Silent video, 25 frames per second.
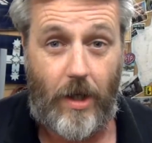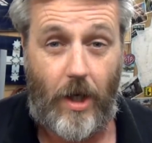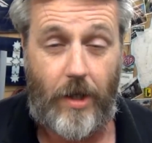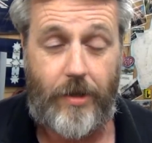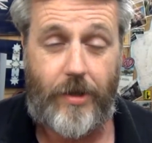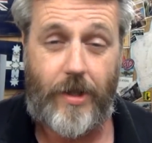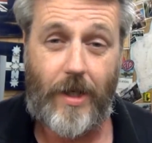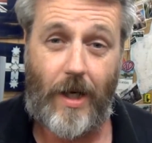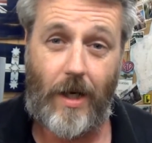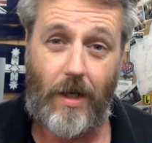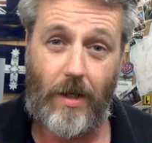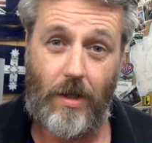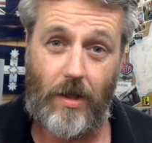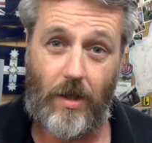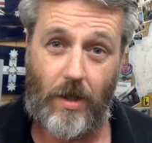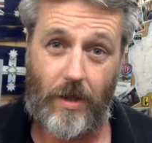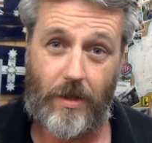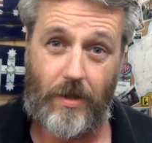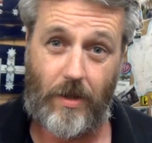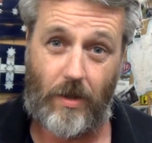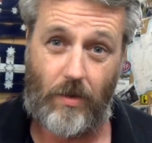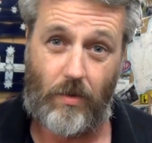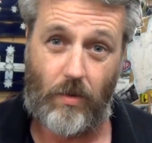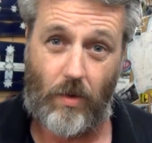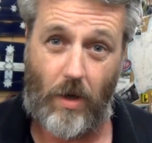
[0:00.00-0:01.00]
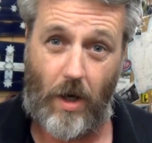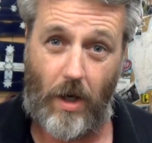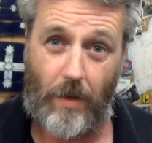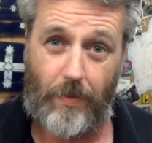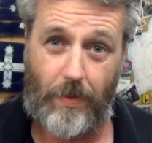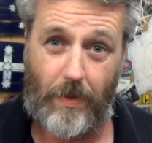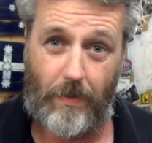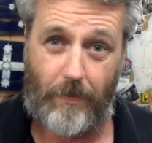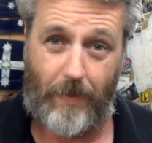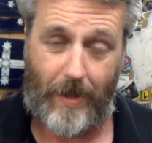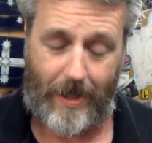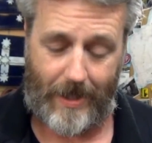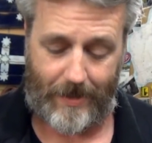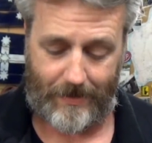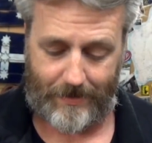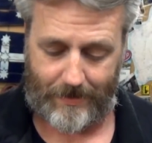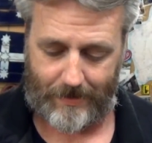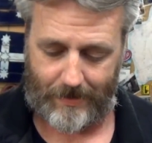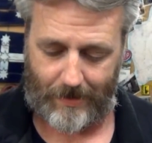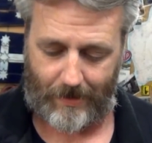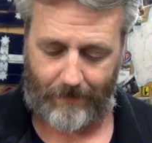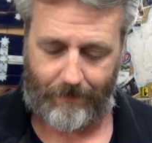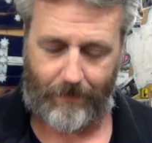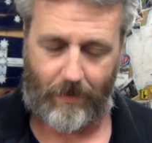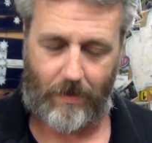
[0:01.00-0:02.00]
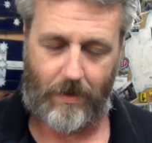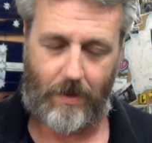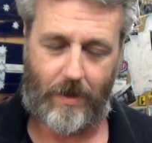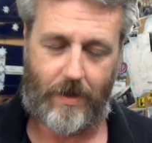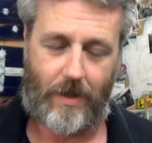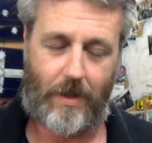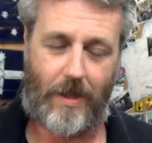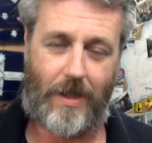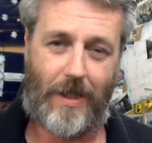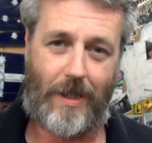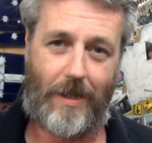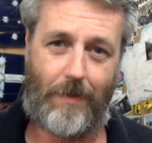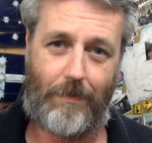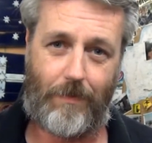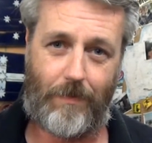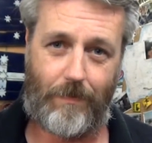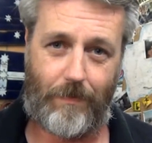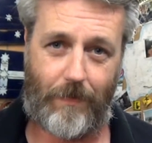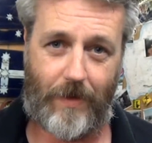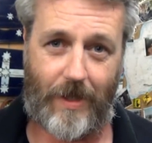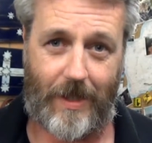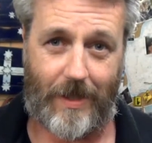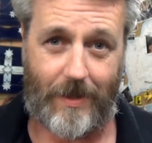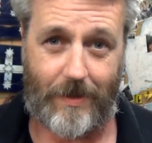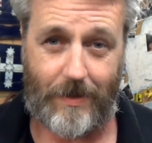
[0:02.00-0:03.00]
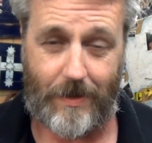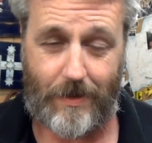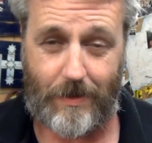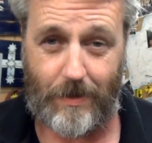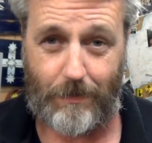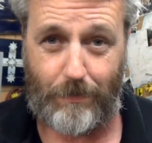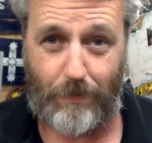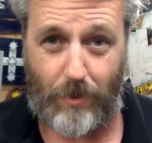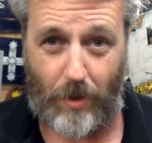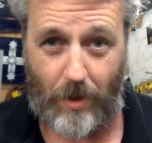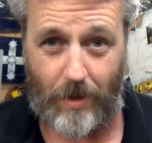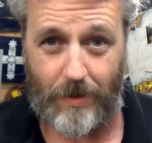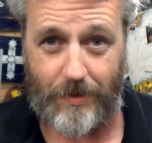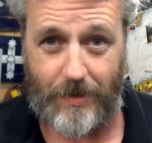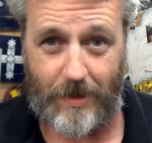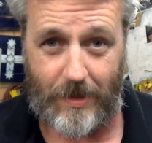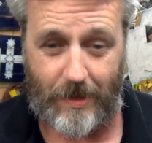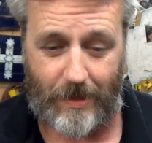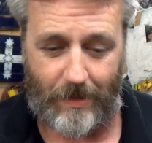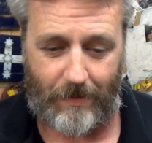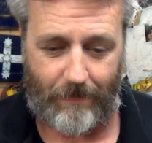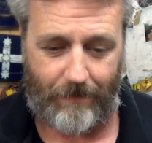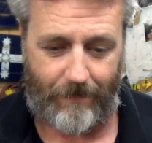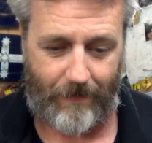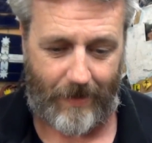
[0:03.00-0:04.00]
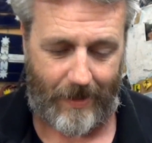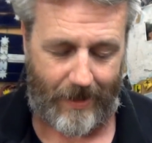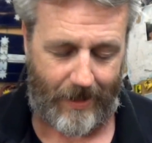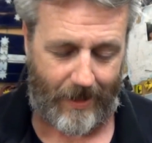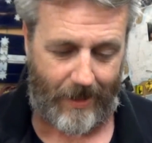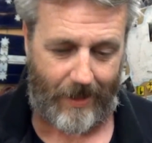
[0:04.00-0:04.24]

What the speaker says: I don't like to gripe about stuff. I like to keep things positive.